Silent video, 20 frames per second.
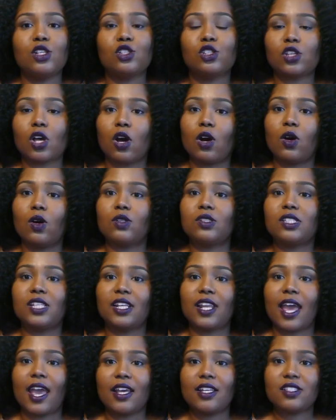So
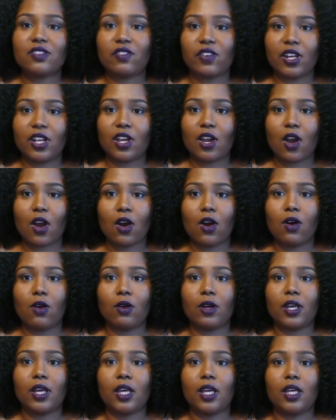today's
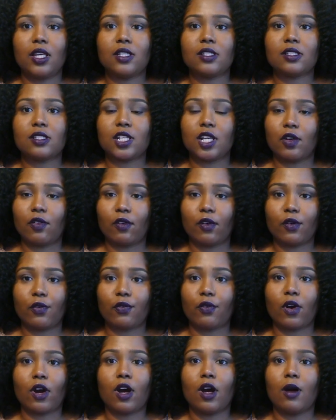video is
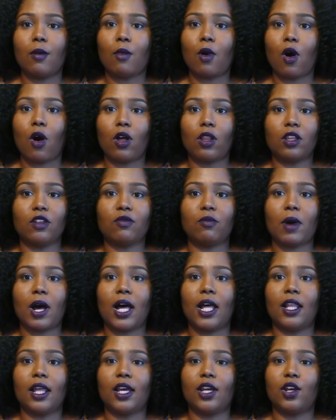different from all of
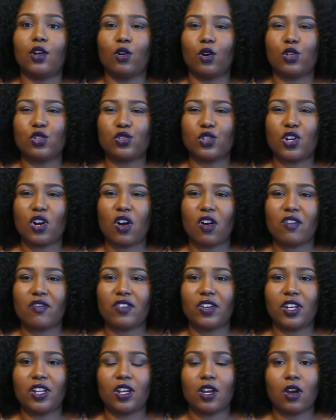my grocery haul
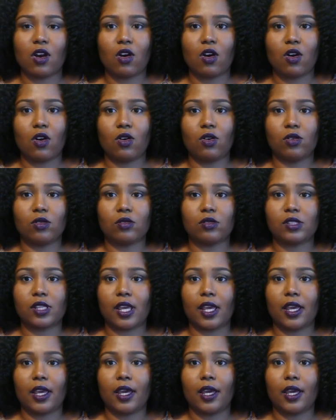videos
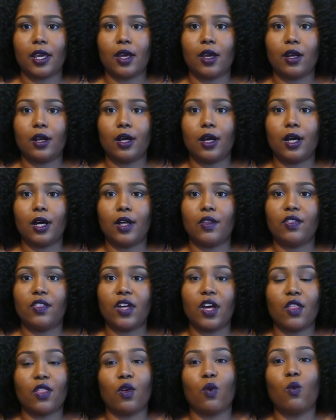and
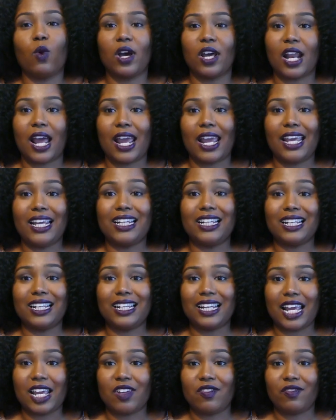the other what I ate in
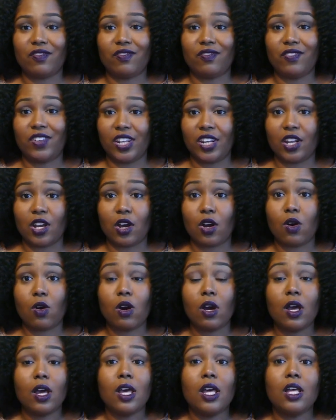a day video.
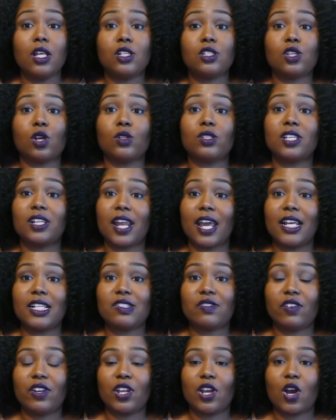So
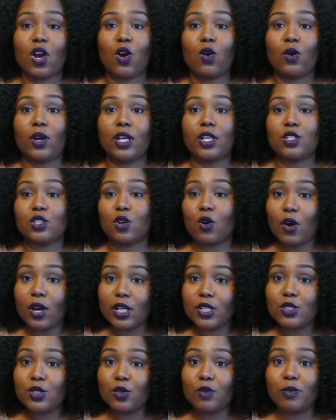today's video is
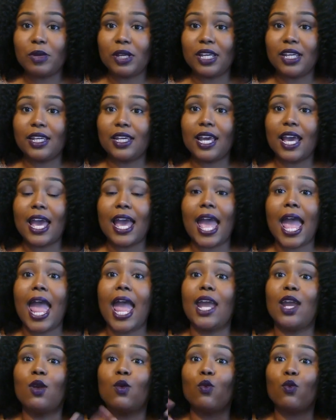going to be
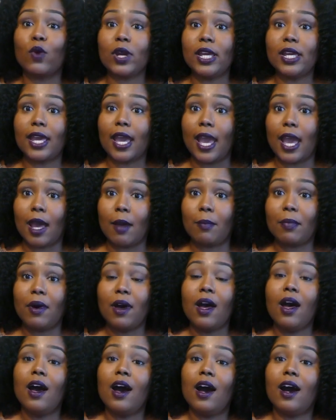a recap
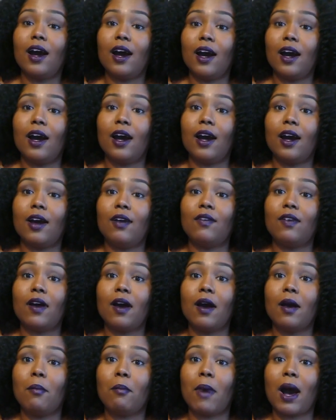of
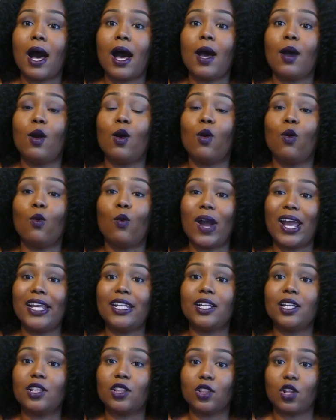my
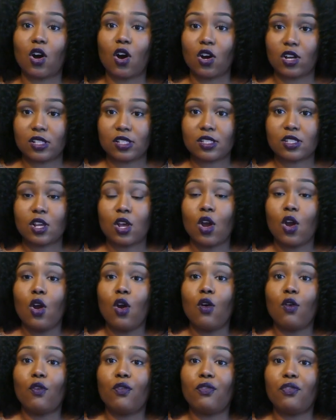weight loss
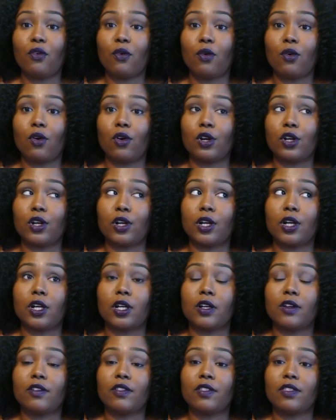
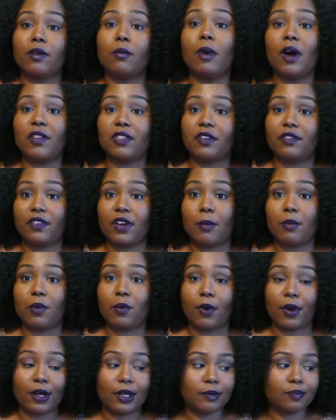for the month of
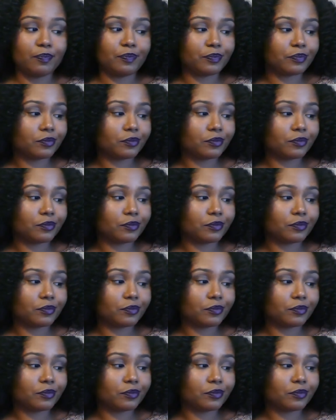February.